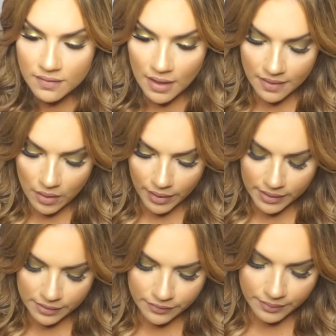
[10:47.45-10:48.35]

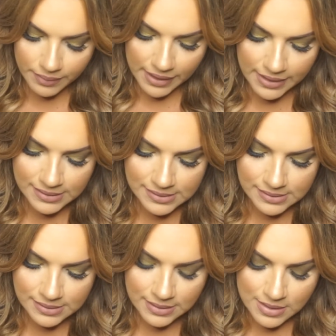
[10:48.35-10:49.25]
eyeliner in
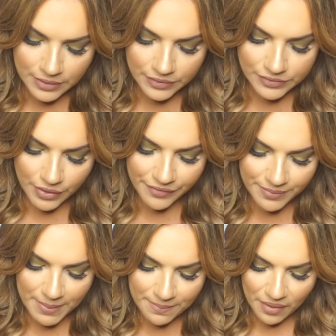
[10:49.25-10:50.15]
place. Because I
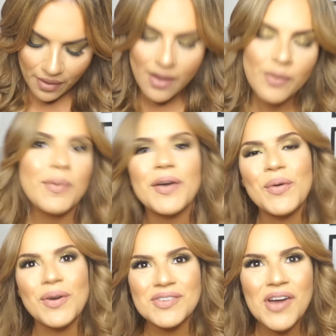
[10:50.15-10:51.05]
remember, oh my
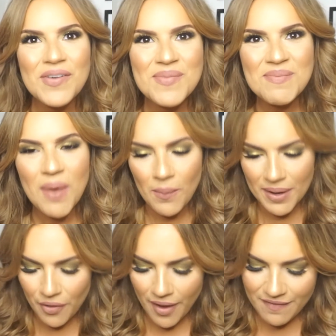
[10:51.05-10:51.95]
god, I remember
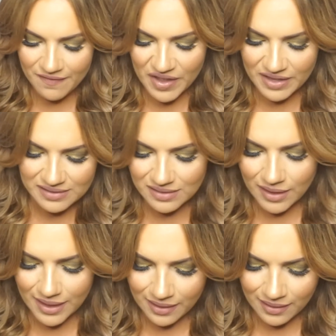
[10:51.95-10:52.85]
when I first,
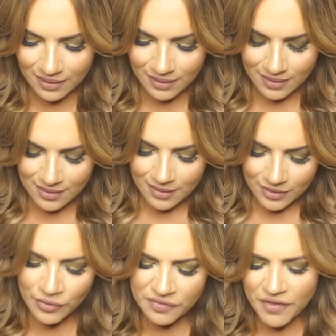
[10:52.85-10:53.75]
like,
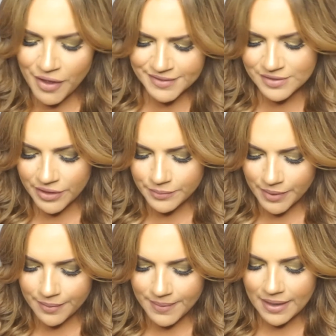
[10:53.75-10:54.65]
not first started
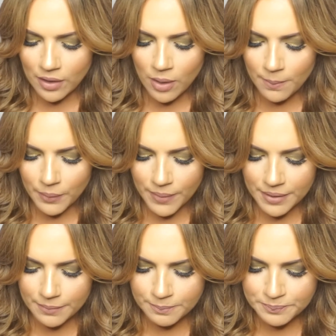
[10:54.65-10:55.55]
wearing makeup, but
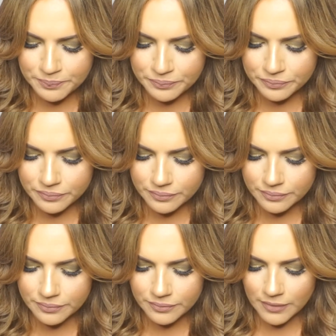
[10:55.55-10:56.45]
when
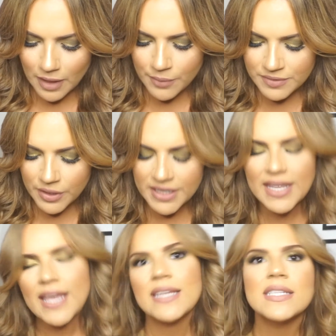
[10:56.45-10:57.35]
I was kind of
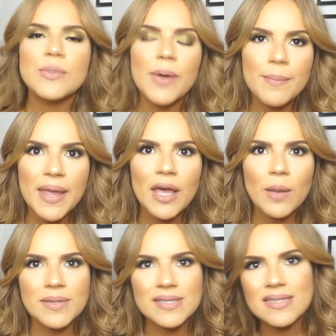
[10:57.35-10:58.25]
getting into wearing
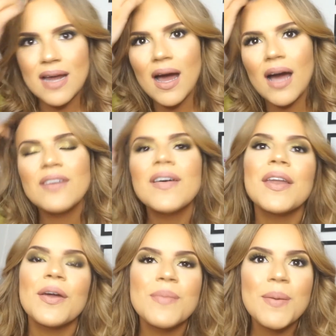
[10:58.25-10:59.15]
makeup and stuff.
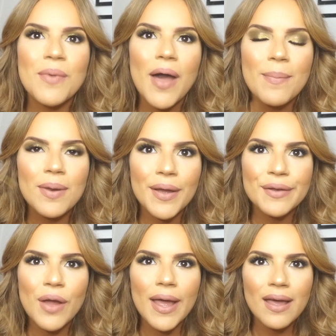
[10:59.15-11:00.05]
And I remember I applied
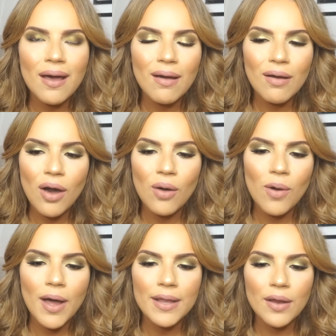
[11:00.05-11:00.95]
like kohl
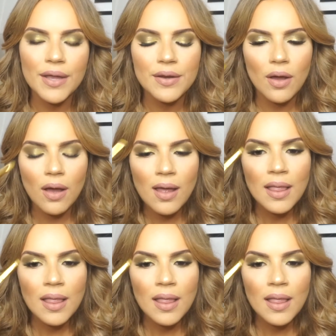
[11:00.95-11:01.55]
eyeliner,